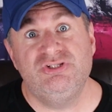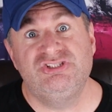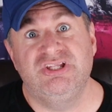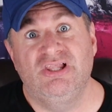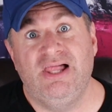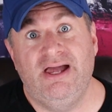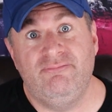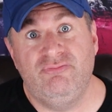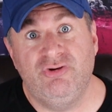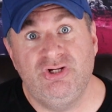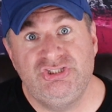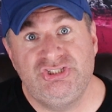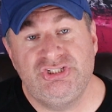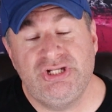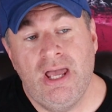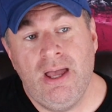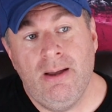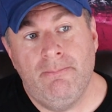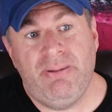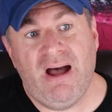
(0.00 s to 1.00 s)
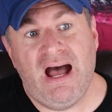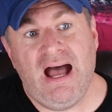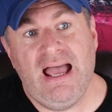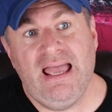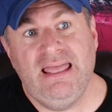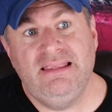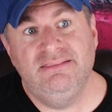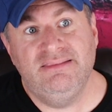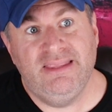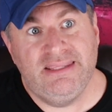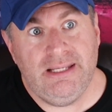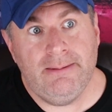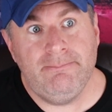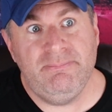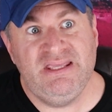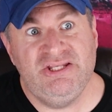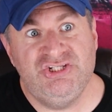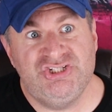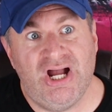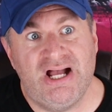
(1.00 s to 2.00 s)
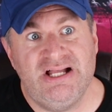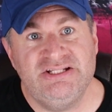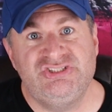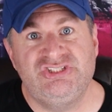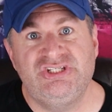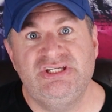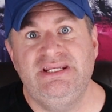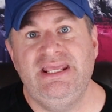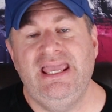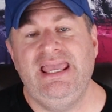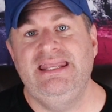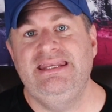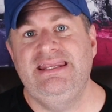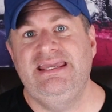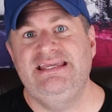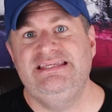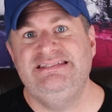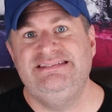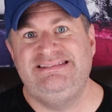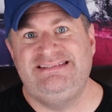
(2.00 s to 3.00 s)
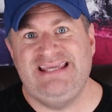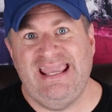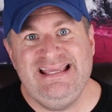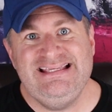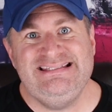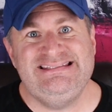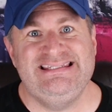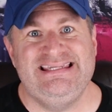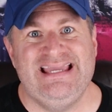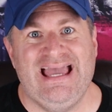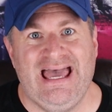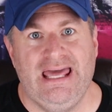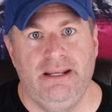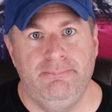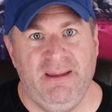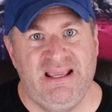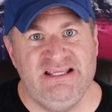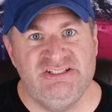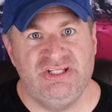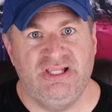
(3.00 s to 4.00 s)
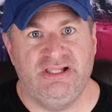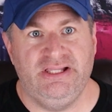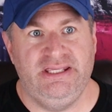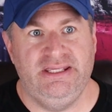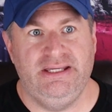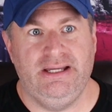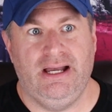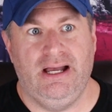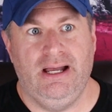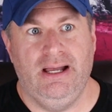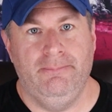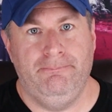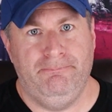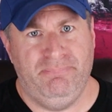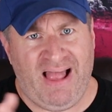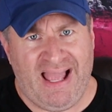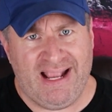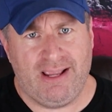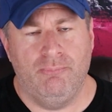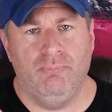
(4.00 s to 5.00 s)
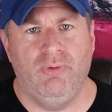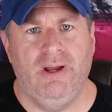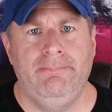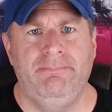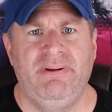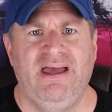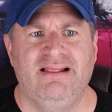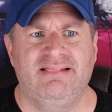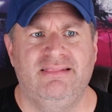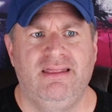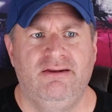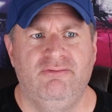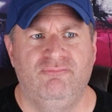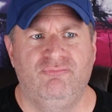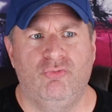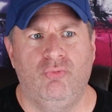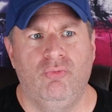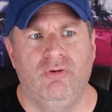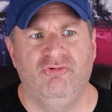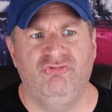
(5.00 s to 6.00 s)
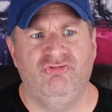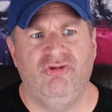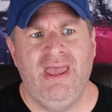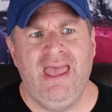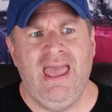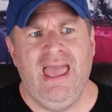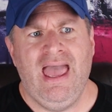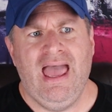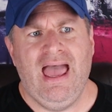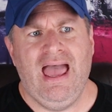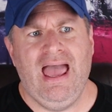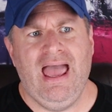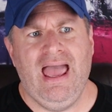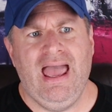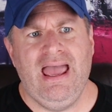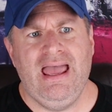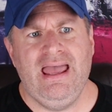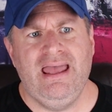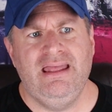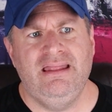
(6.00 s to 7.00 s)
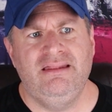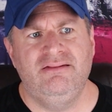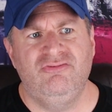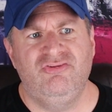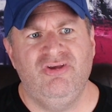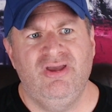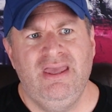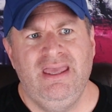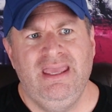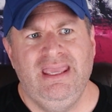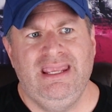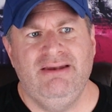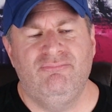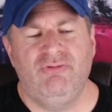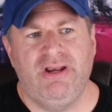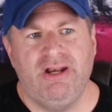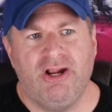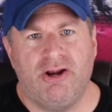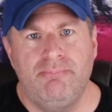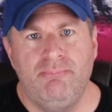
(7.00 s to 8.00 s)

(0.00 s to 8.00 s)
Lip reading: was leveraged by Lyndon B. Johnson in his Daisy ad, basically black and white back then, of course. And He ran a